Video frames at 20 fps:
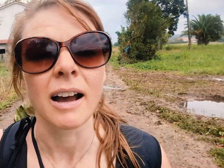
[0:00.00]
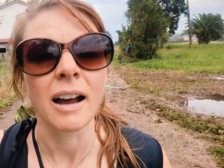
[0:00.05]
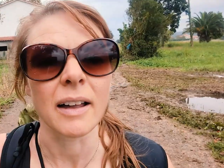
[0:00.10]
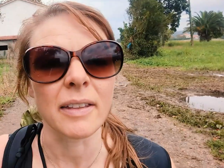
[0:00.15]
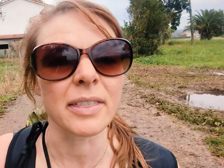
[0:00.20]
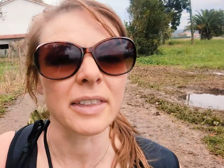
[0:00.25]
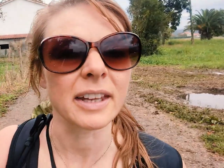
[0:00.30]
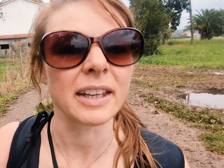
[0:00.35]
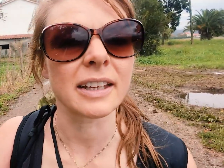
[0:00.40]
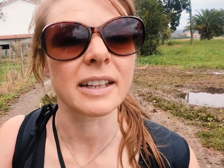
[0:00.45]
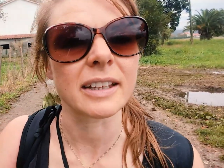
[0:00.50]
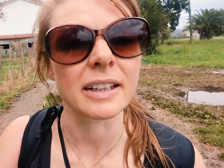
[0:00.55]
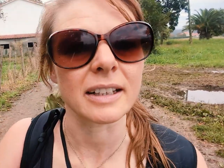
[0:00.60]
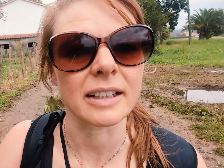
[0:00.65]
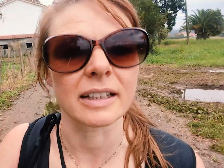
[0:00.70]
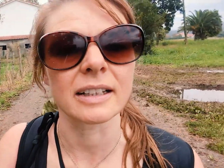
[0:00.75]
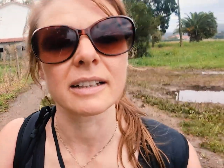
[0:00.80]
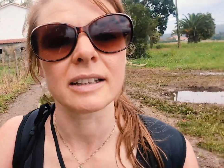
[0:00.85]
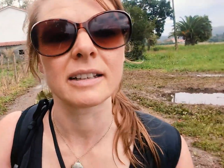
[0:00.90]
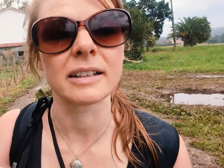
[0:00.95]
I think
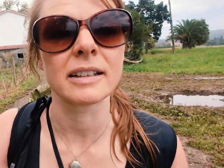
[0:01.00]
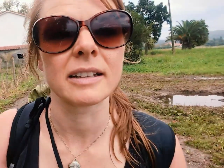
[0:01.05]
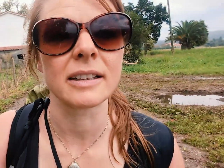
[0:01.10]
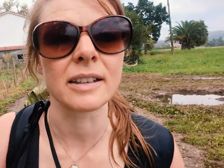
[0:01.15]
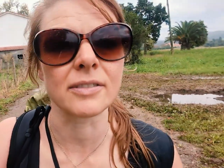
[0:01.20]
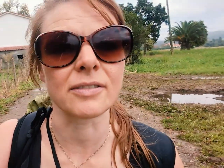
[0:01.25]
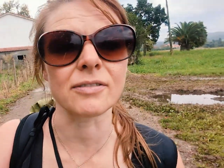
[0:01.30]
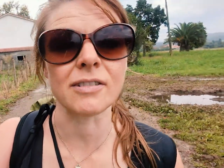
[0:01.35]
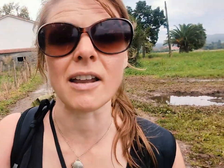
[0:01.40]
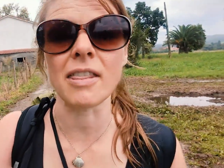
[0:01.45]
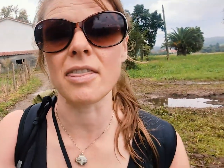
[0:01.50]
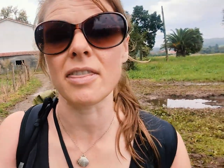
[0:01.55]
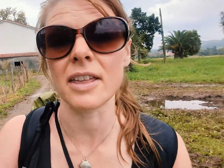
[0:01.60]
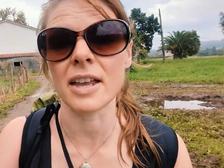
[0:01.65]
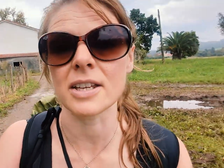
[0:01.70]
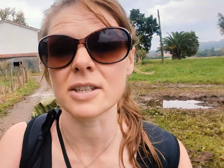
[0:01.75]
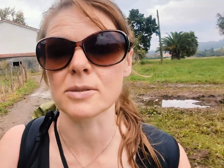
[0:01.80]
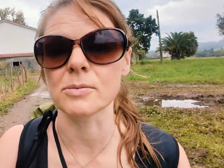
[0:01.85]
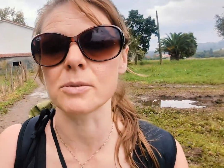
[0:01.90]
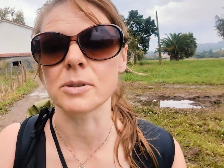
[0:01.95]
the
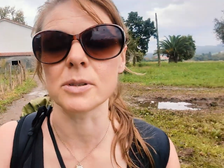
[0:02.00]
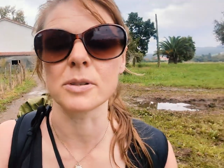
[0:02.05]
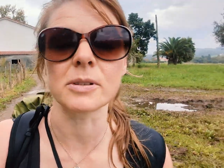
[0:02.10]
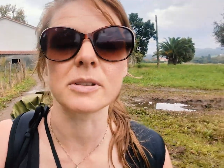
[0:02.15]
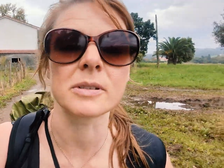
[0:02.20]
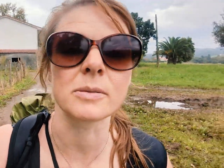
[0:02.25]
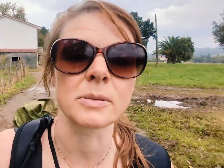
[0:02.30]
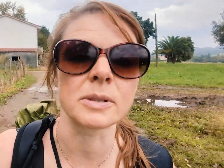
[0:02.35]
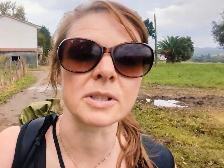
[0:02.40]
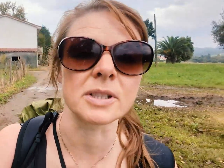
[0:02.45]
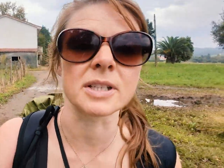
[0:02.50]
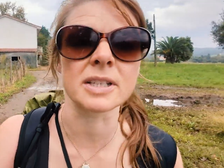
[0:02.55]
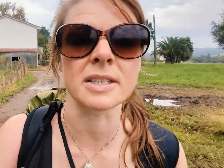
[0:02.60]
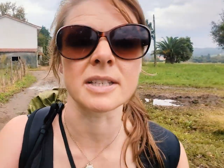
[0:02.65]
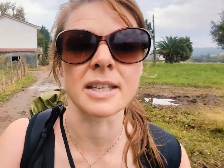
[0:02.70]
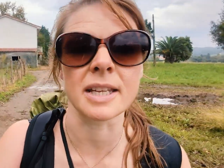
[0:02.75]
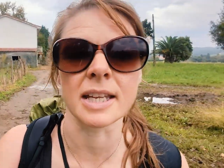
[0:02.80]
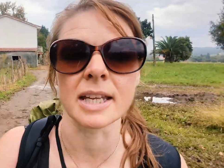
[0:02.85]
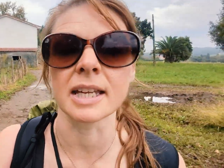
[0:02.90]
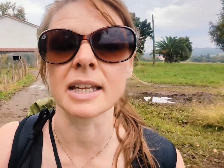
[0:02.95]
Frances route, which
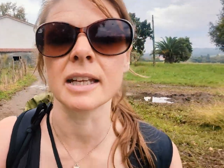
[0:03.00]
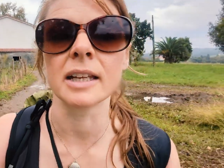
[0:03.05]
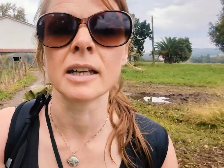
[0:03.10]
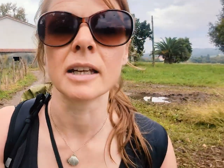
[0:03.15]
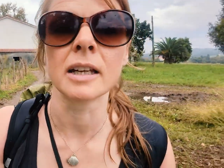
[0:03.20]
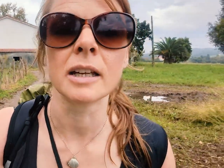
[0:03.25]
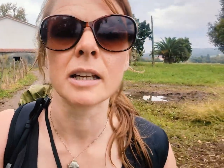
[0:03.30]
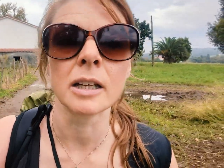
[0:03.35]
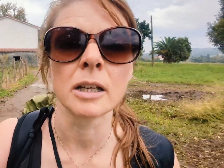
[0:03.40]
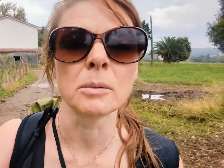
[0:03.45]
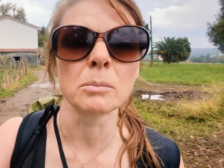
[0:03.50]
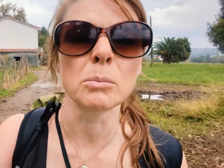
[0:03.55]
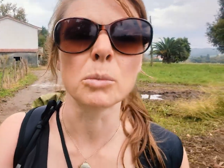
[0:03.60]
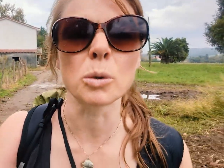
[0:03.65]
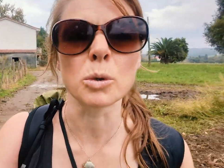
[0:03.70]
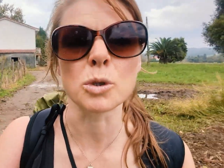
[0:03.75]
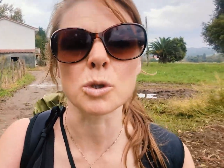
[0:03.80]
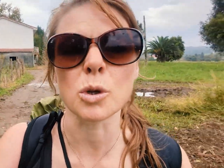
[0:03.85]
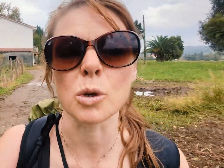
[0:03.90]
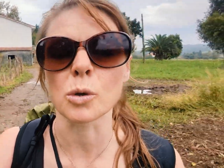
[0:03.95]
is the
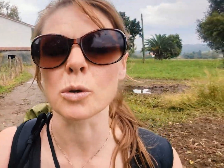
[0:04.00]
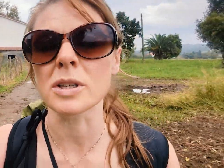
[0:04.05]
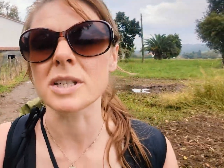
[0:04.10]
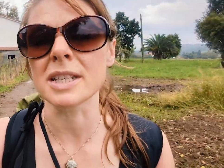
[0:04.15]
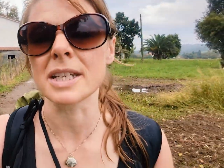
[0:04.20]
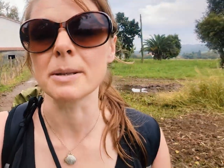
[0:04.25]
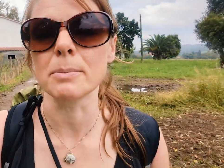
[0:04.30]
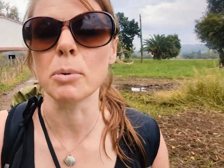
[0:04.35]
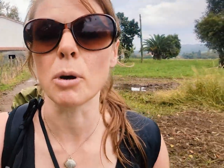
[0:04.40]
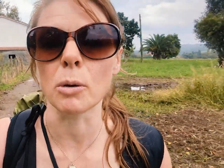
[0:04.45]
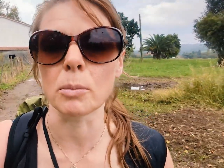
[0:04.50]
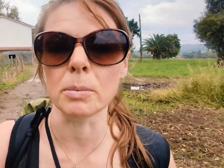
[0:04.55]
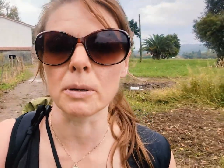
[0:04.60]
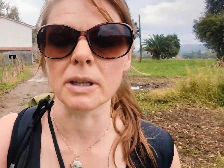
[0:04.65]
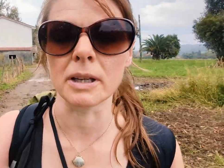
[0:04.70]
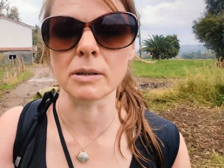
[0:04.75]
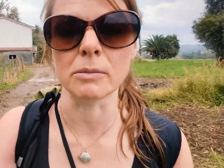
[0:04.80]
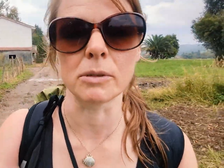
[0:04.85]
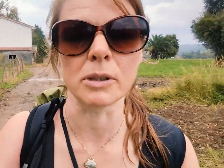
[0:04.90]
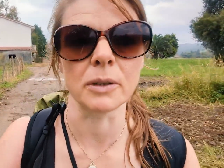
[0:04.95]
more touristy
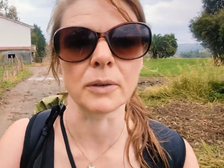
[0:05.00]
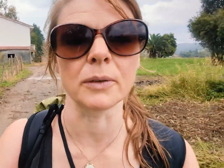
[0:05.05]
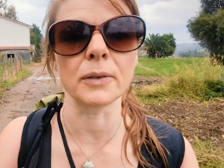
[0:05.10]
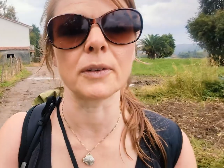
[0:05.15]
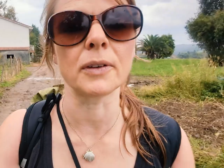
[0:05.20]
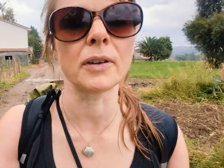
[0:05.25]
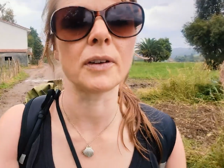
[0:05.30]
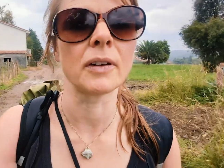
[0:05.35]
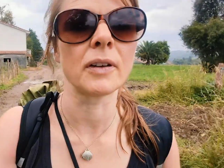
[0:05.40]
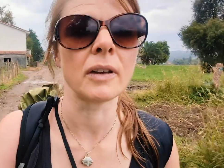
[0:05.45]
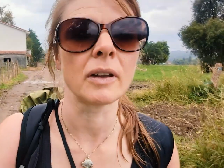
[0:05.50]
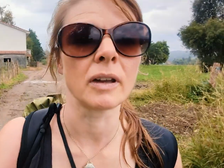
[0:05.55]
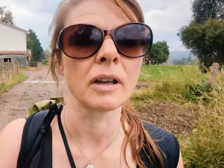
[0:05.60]
popular route,